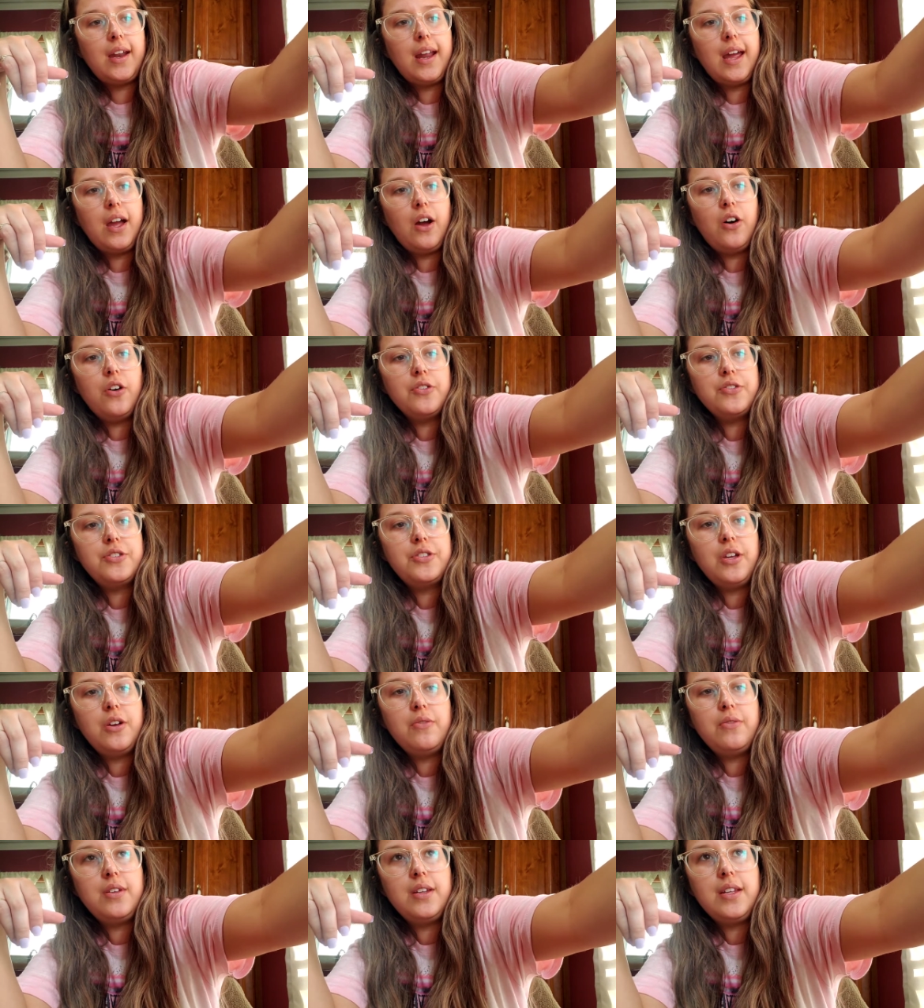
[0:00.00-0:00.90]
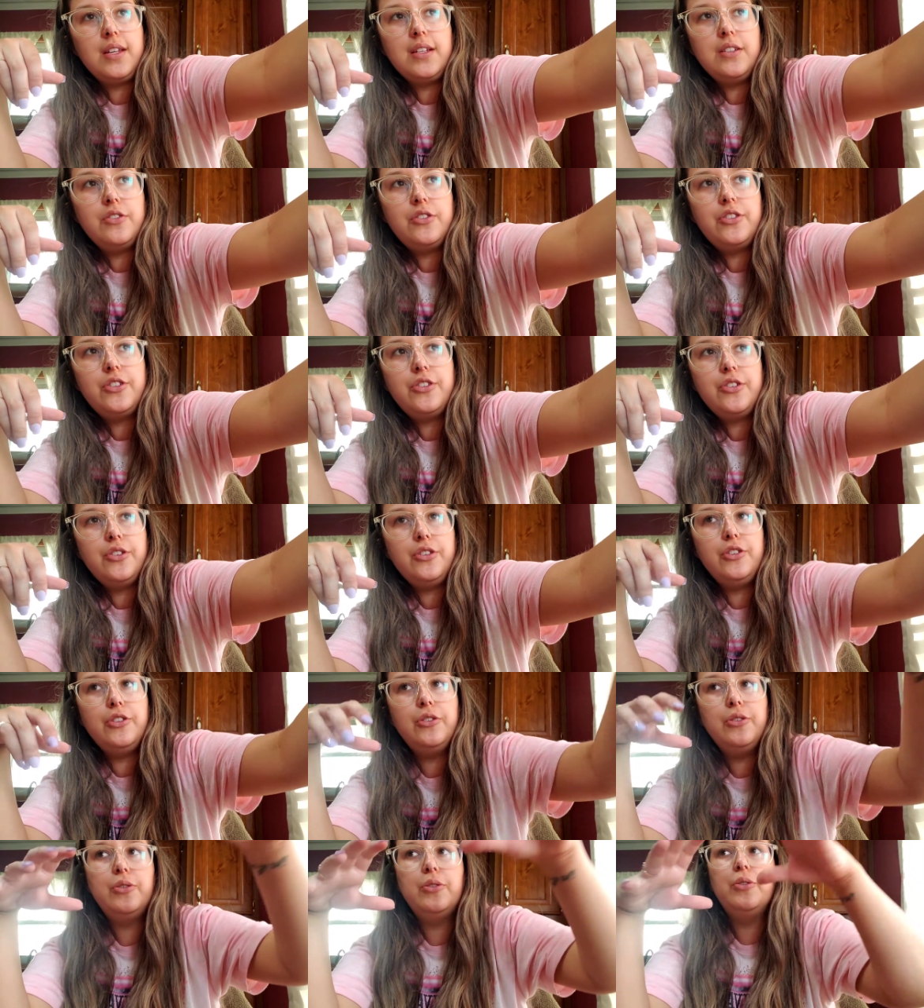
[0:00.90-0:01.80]
I also need
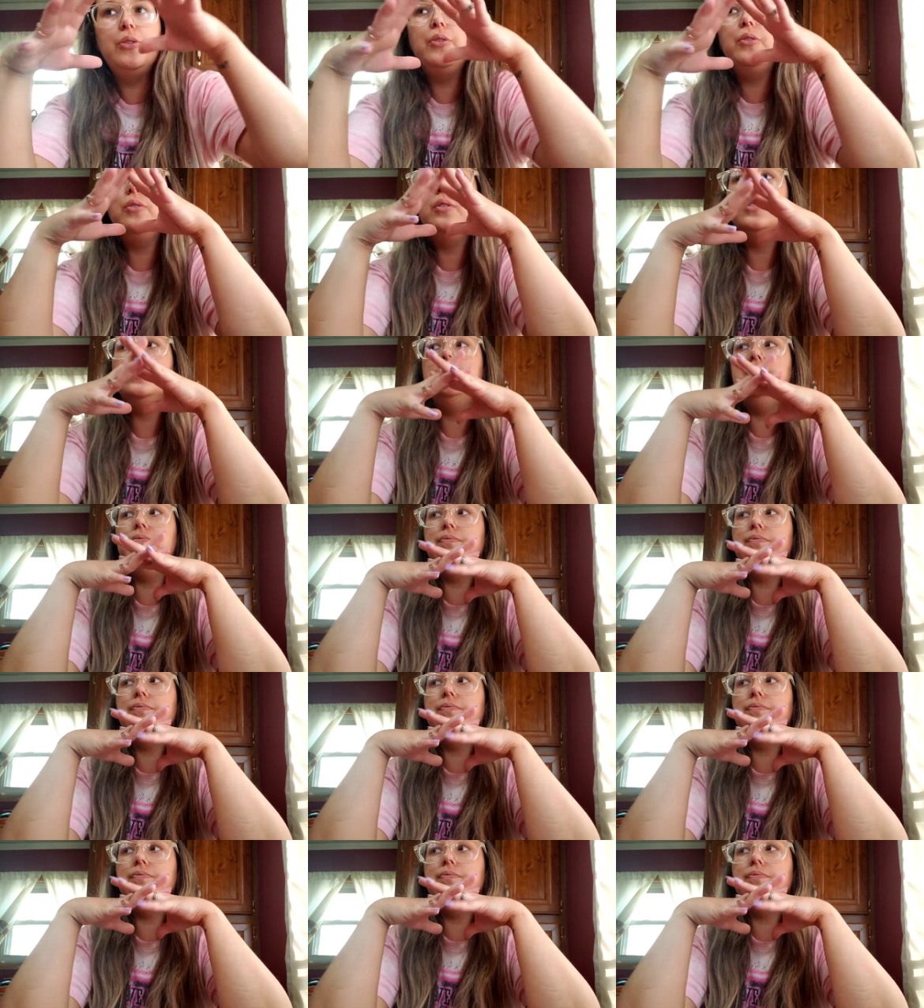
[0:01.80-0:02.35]
to